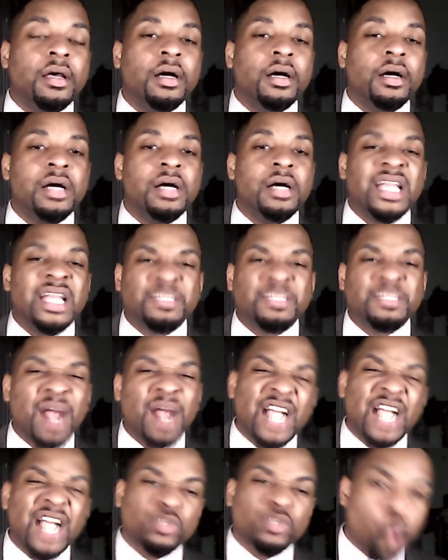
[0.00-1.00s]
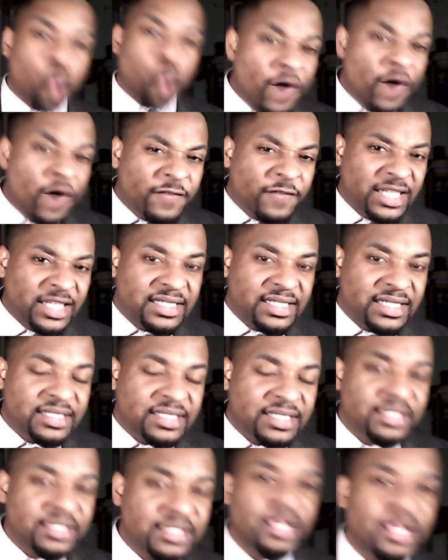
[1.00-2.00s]
expires worthless,
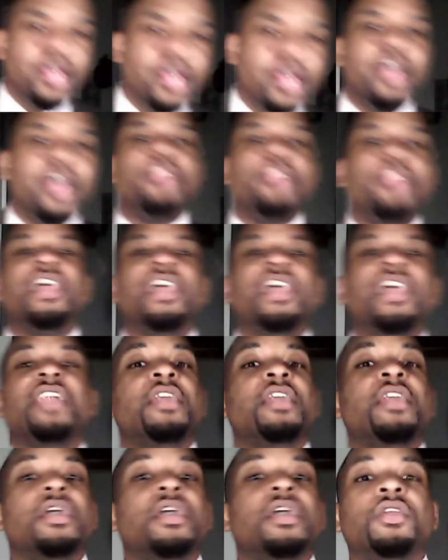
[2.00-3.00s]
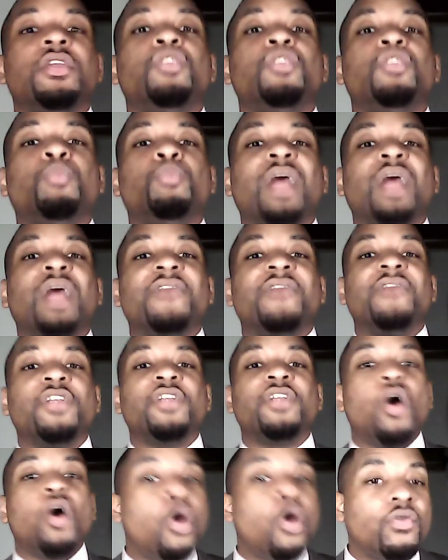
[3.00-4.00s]
then you profit
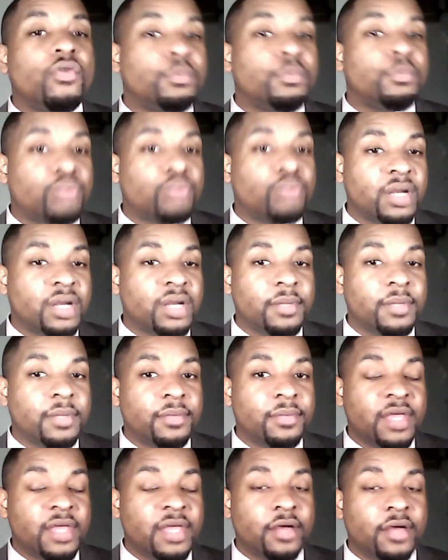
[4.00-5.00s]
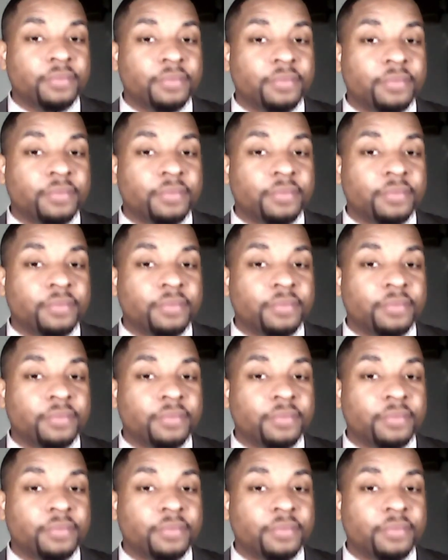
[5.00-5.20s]
all the premium there.